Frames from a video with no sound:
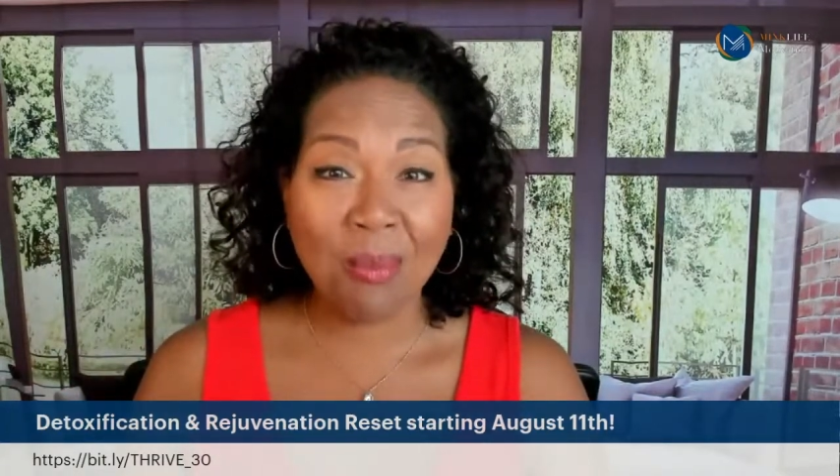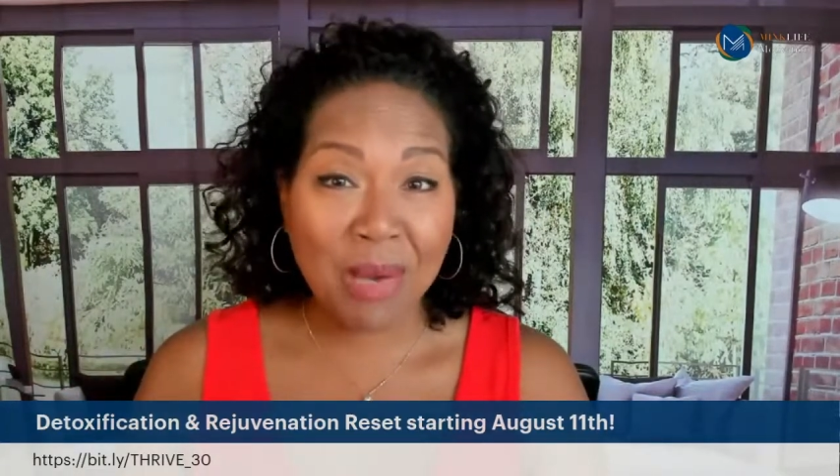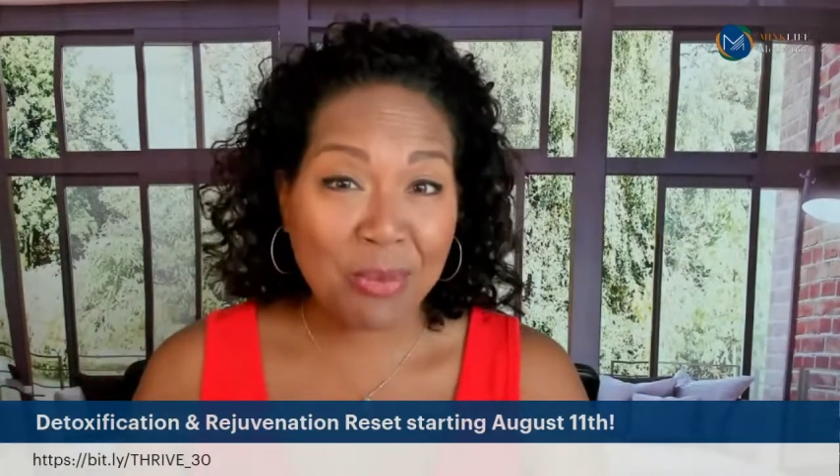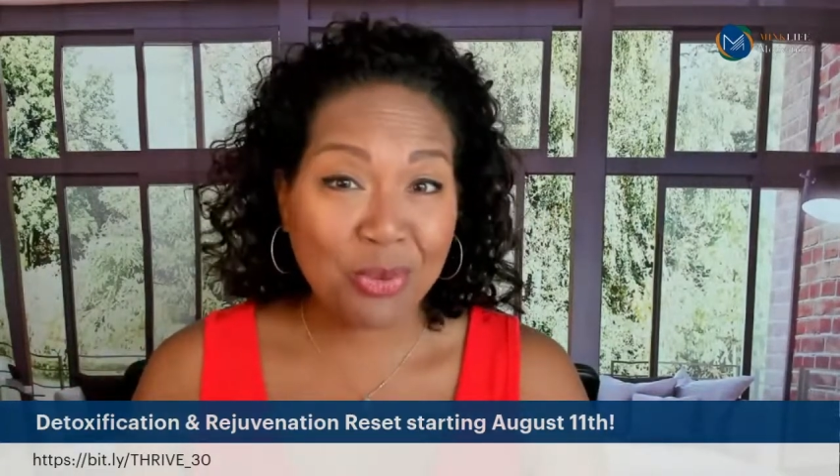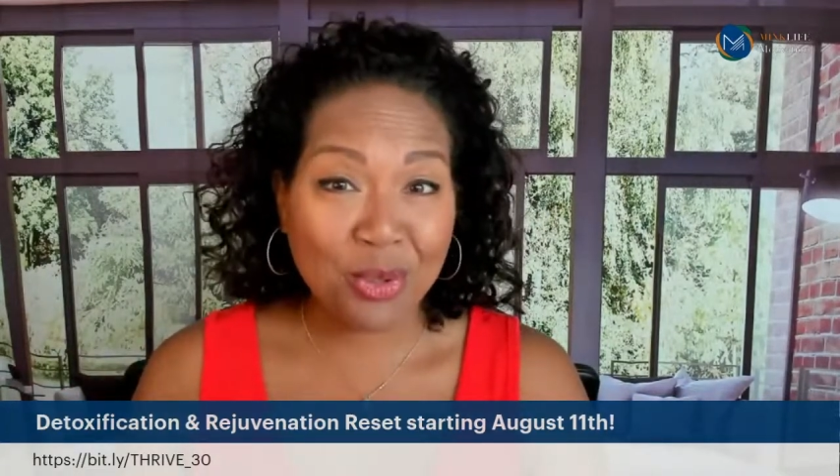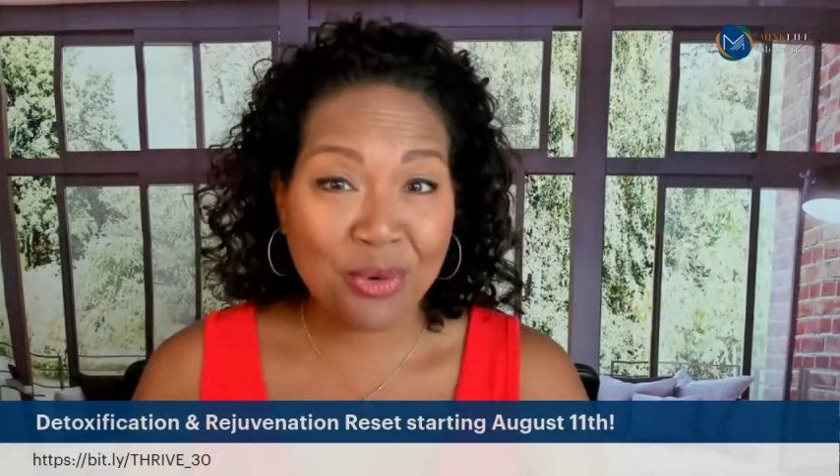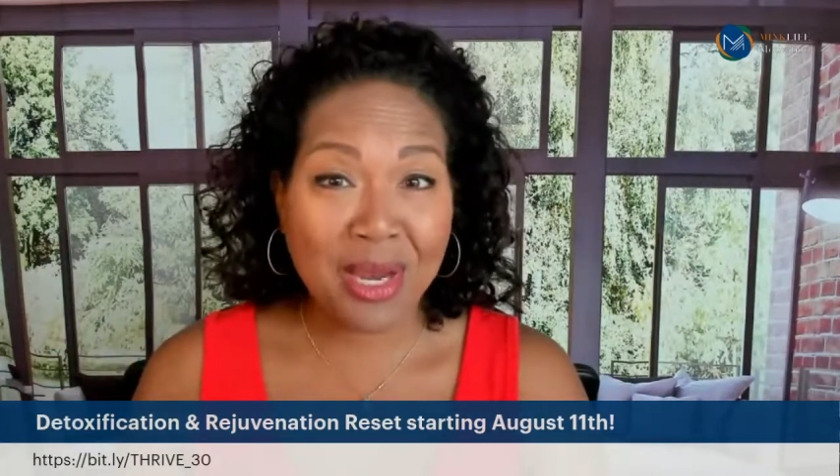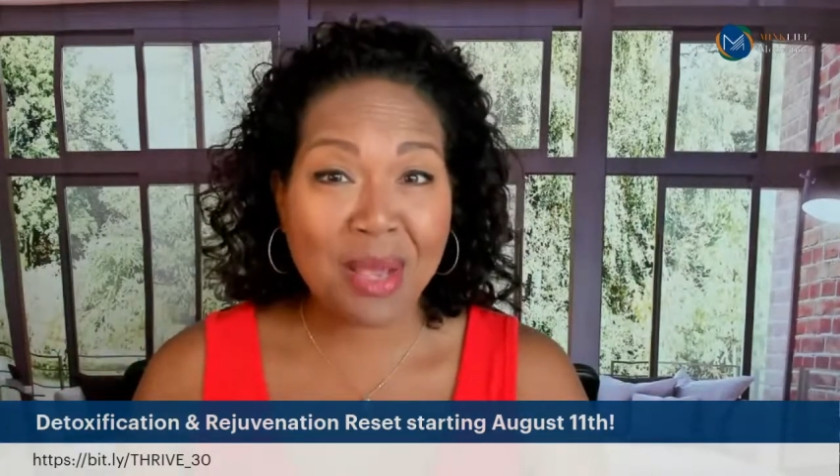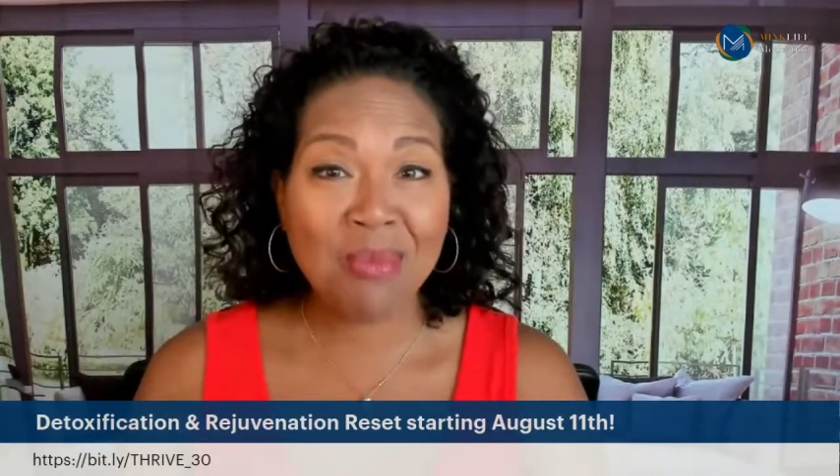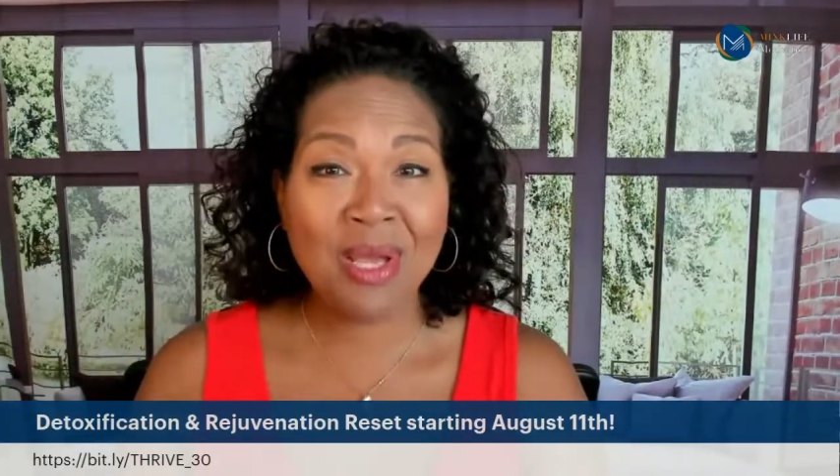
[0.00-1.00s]
my
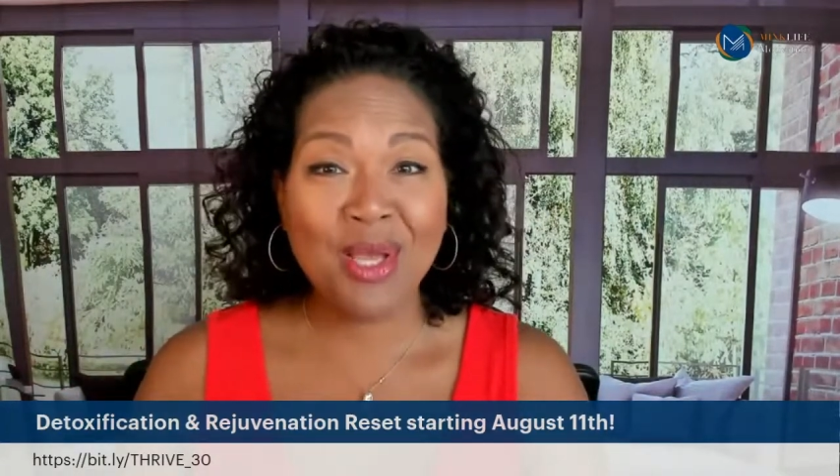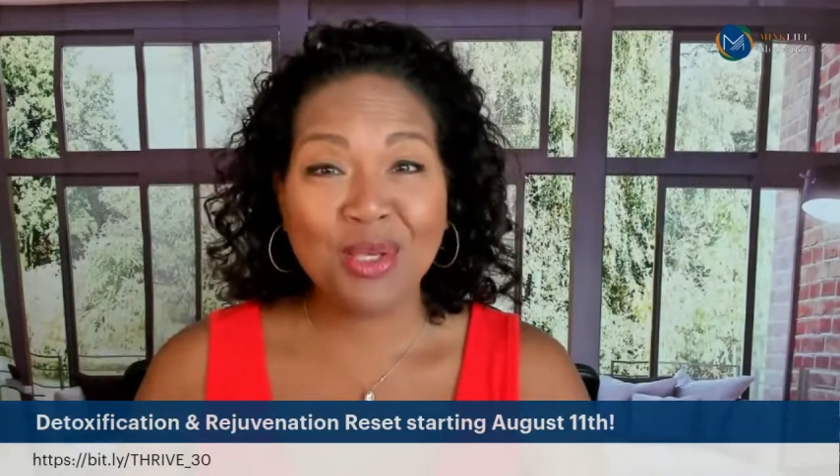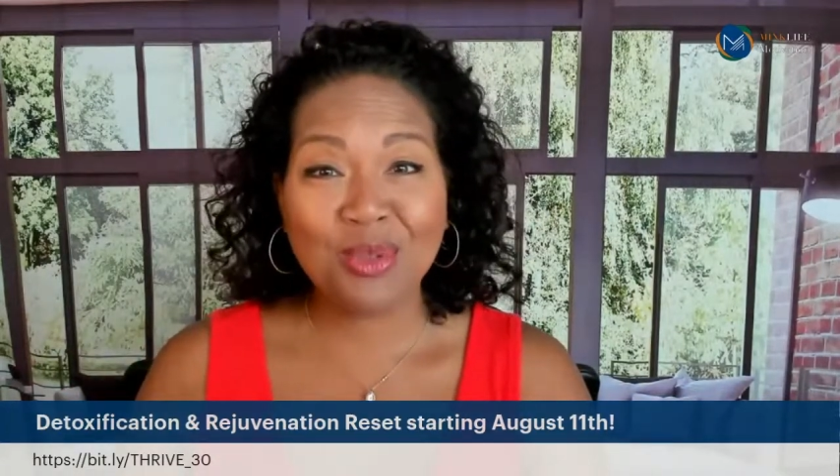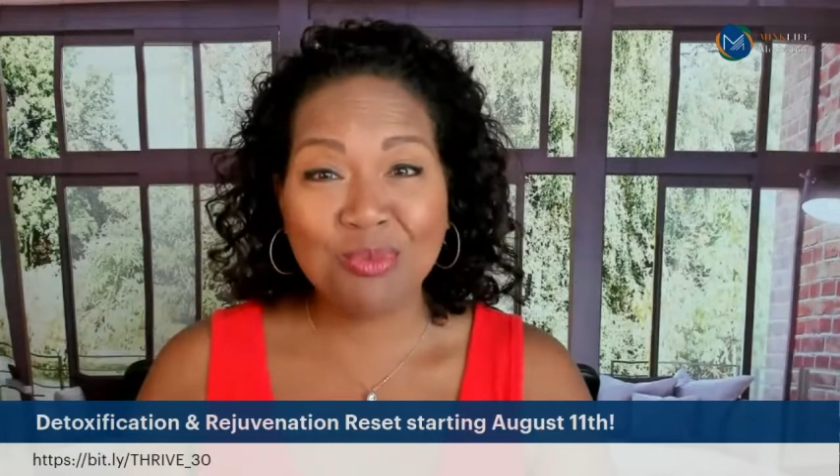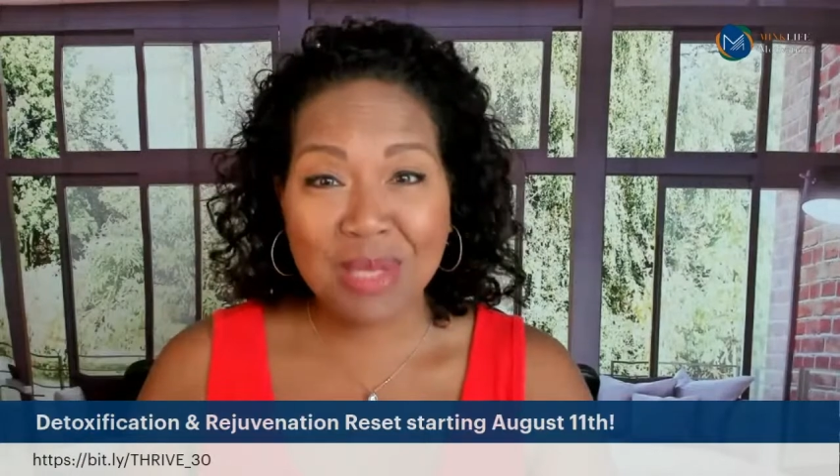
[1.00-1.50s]
program could